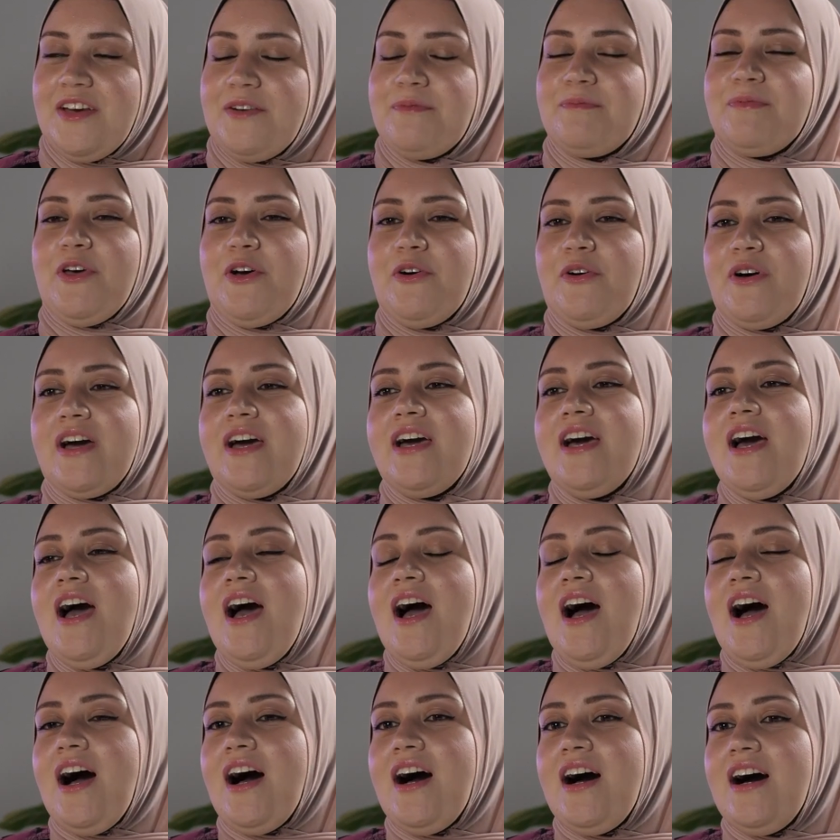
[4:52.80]
Yeah, okay.
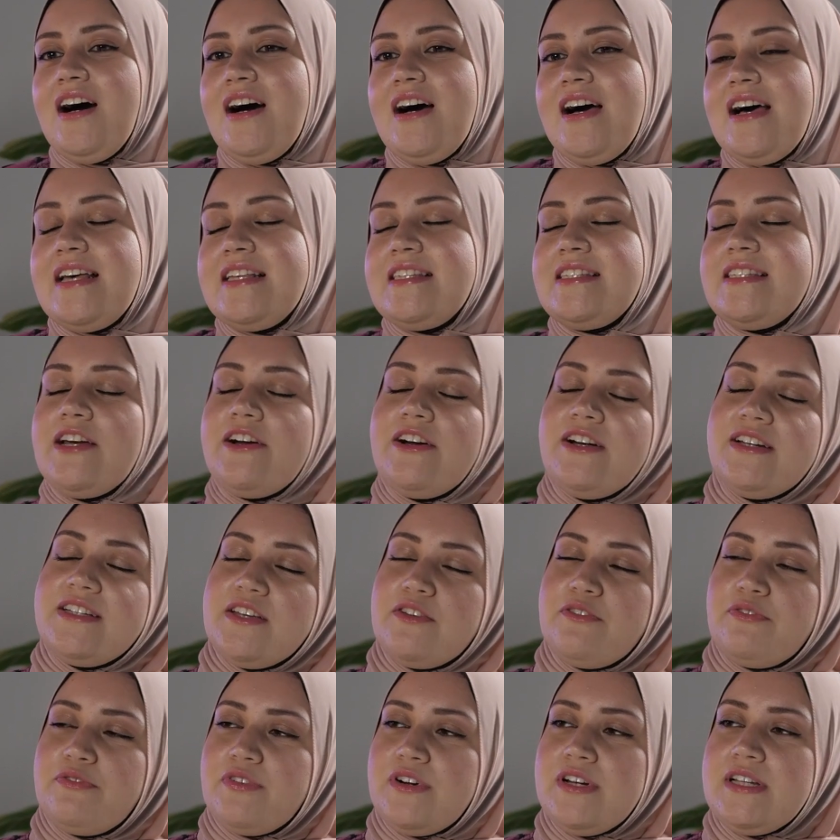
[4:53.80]
Is there a
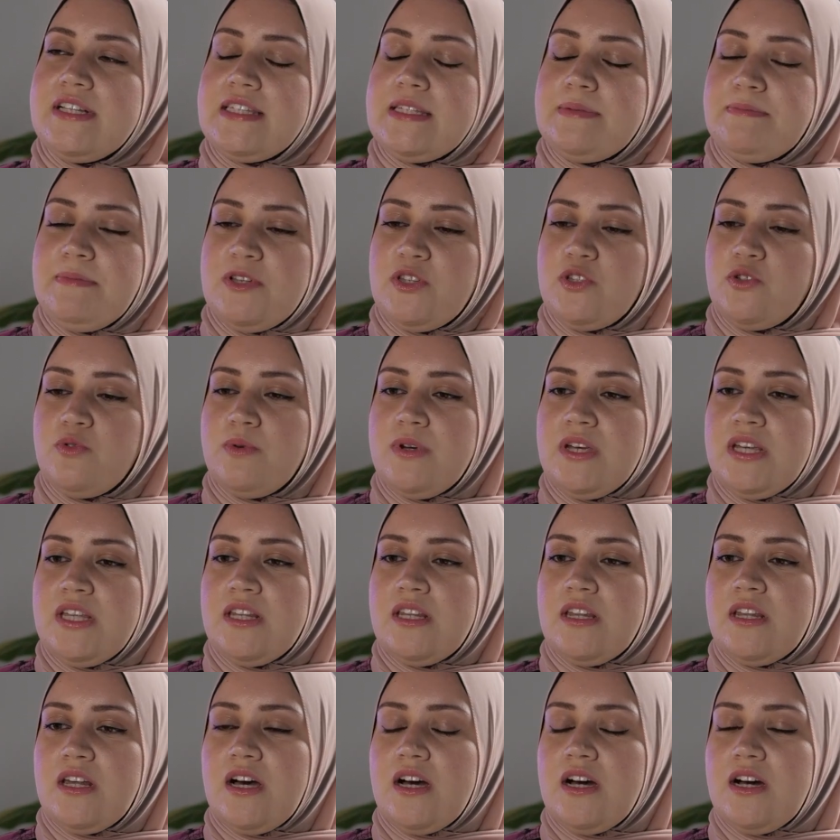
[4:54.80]
difference
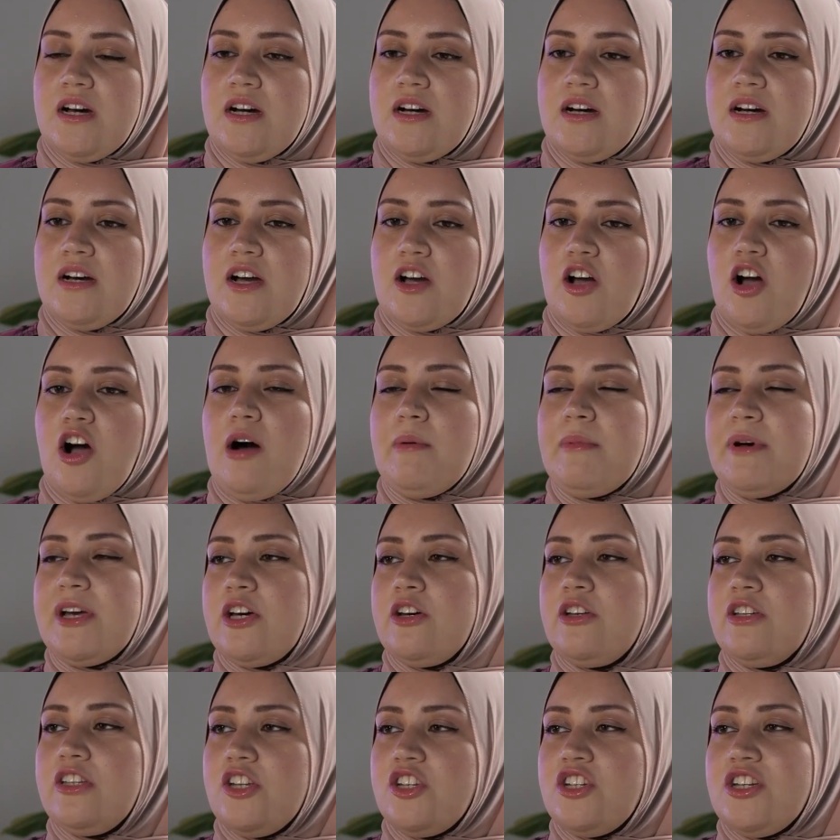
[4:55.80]
between common
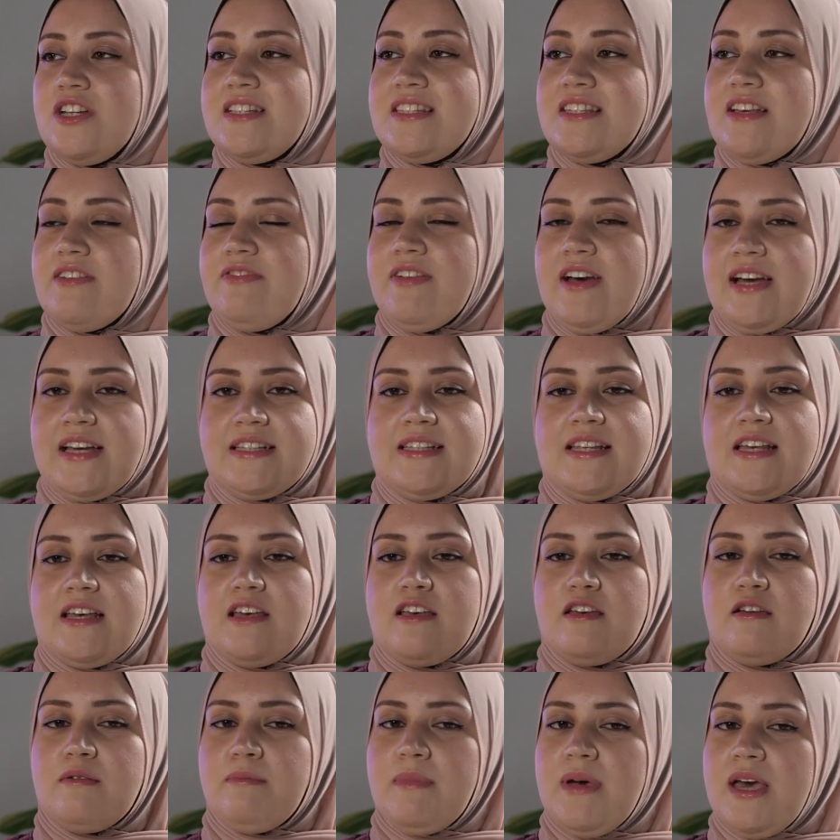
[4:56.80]
conditions
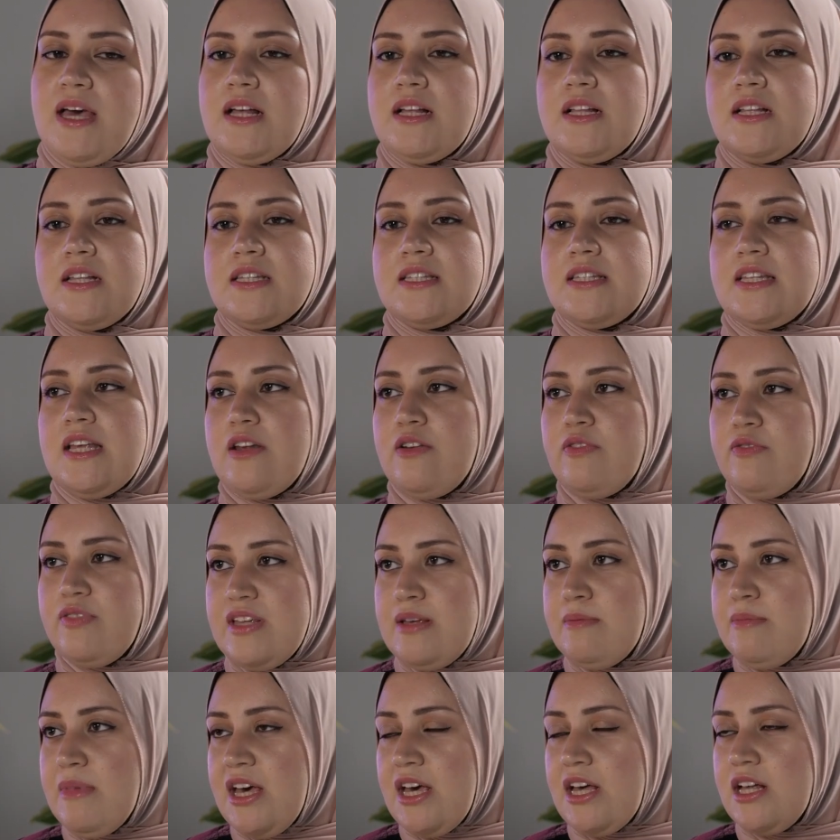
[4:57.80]
affecting males and
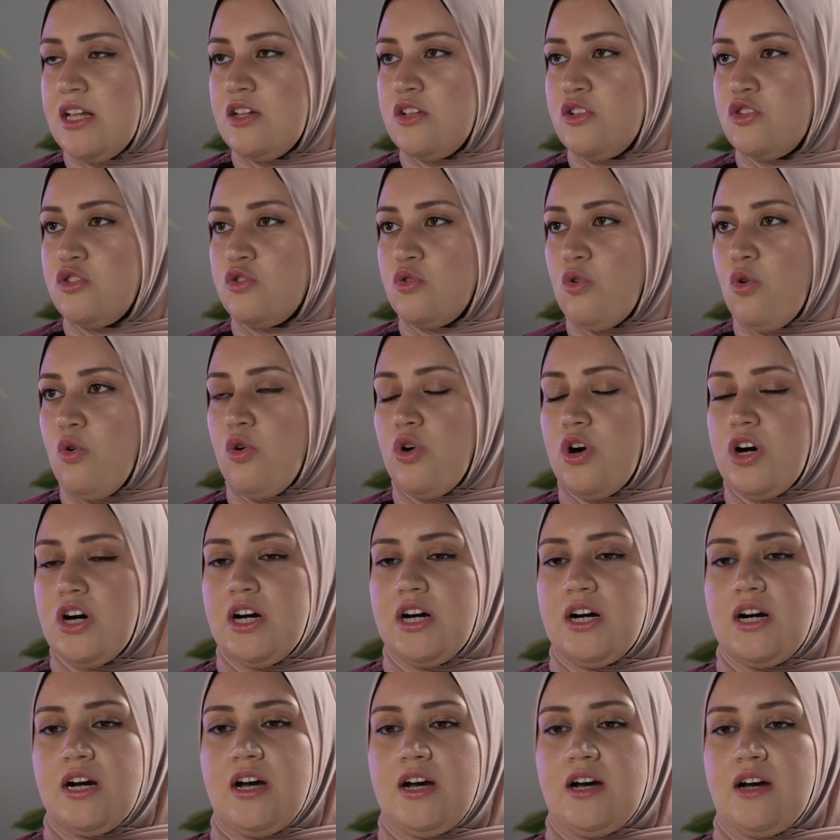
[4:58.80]
females,
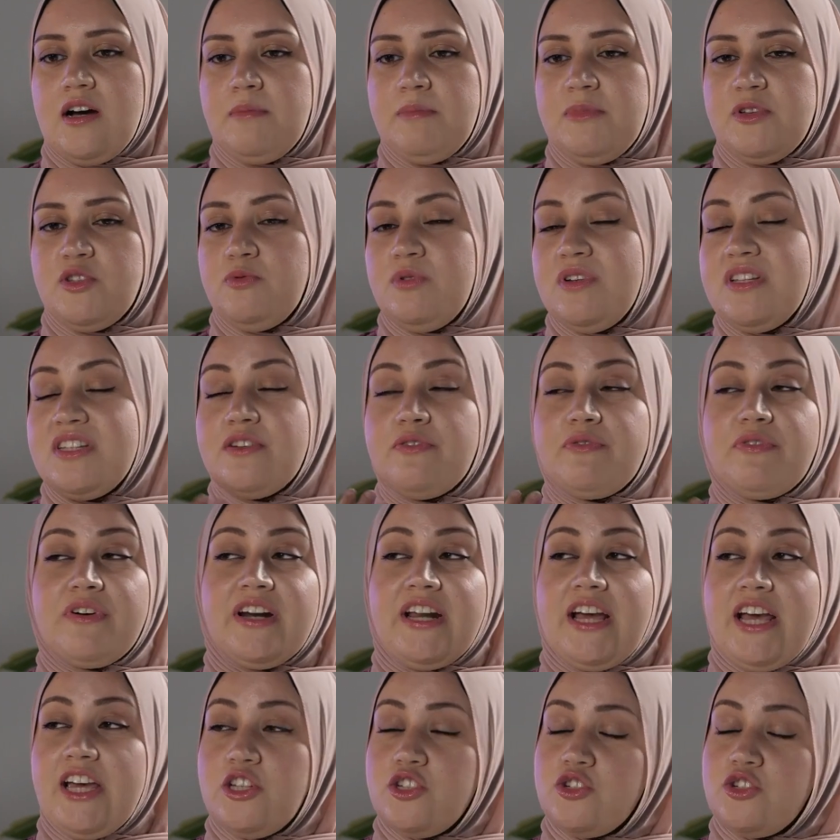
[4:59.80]
or between different